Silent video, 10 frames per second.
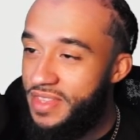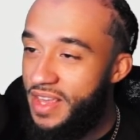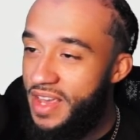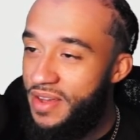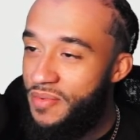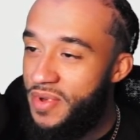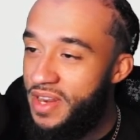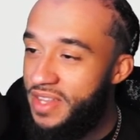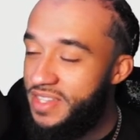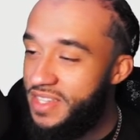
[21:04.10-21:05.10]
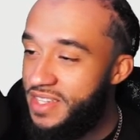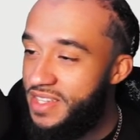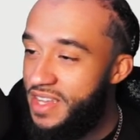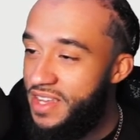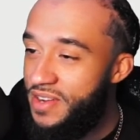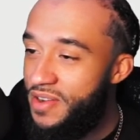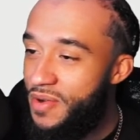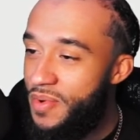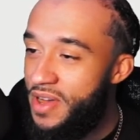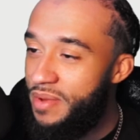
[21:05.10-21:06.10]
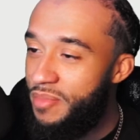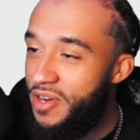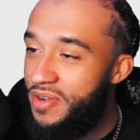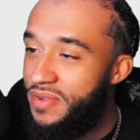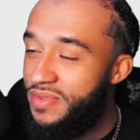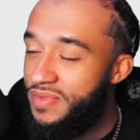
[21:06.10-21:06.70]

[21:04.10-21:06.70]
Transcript: they went and just said, you know what, bro?